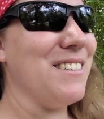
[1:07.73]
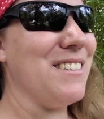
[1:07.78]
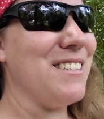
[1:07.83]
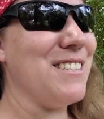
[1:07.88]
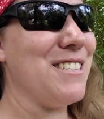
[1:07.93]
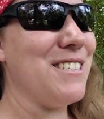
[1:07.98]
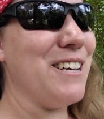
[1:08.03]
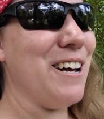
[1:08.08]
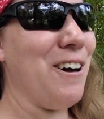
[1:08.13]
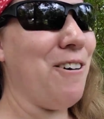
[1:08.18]

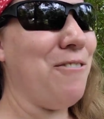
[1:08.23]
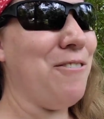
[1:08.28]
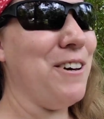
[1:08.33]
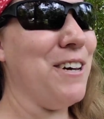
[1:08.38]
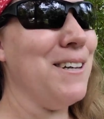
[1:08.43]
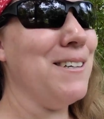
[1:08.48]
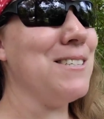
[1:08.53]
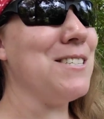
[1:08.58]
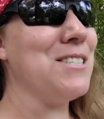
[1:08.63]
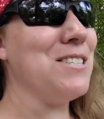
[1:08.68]

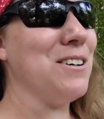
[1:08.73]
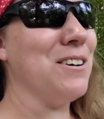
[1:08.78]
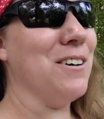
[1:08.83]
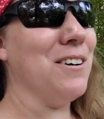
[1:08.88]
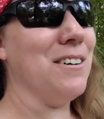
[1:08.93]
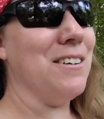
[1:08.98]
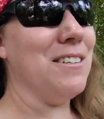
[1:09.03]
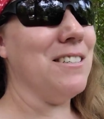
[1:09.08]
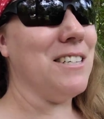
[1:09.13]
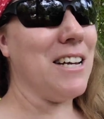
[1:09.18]

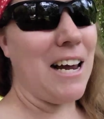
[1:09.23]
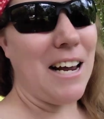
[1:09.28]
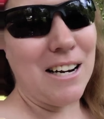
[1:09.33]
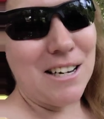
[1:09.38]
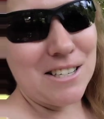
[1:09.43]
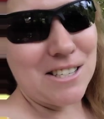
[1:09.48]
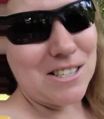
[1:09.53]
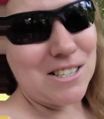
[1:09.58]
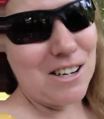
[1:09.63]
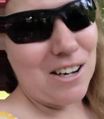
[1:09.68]
self-insert
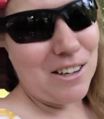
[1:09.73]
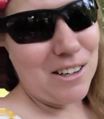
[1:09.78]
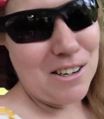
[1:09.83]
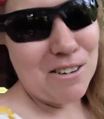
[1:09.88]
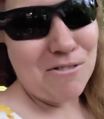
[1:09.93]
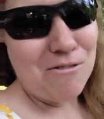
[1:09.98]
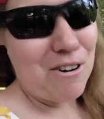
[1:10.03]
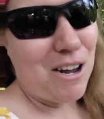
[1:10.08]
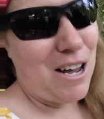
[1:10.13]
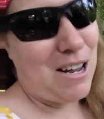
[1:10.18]
Dana
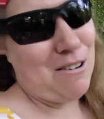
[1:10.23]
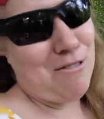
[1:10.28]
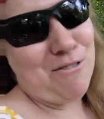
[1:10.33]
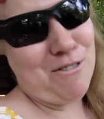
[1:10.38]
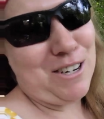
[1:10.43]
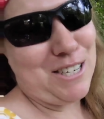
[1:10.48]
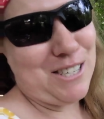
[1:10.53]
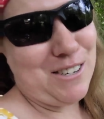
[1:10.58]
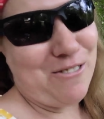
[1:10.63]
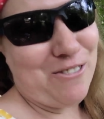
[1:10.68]
Scully
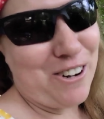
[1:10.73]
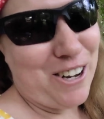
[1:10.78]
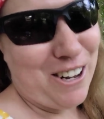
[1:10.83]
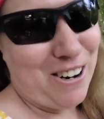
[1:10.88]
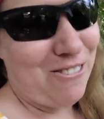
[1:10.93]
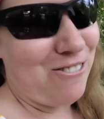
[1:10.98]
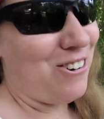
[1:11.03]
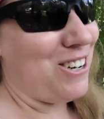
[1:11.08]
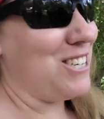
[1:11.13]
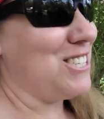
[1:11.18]

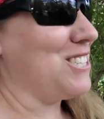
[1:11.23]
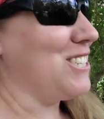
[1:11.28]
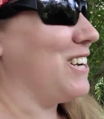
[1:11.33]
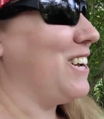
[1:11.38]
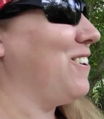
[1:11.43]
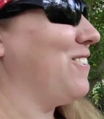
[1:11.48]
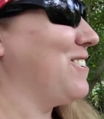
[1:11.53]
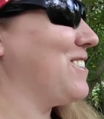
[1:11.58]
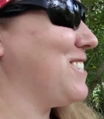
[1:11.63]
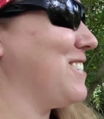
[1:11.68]
fanfiction
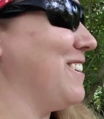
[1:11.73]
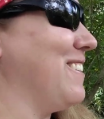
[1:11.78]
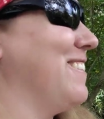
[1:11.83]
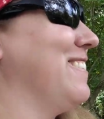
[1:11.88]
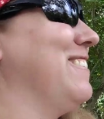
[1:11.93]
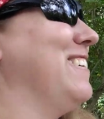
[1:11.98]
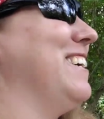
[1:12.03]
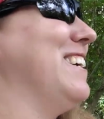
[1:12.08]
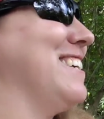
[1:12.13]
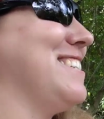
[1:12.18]
episode
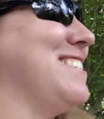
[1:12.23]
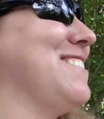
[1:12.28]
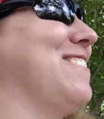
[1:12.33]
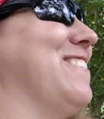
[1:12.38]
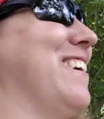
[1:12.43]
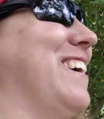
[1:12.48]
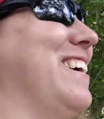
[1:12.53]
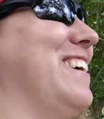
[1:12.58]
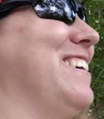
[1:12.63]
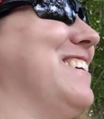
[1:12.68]
of the
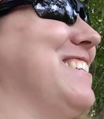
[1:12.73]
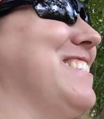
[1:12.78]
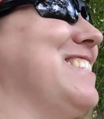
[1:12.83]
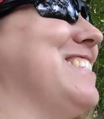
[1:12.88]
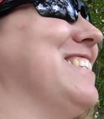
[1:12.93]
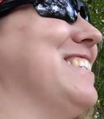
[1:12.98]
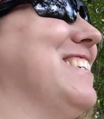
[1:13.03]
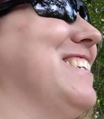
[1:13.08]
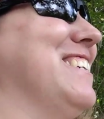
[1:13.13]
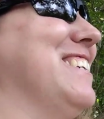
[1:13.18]
X-Files.
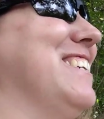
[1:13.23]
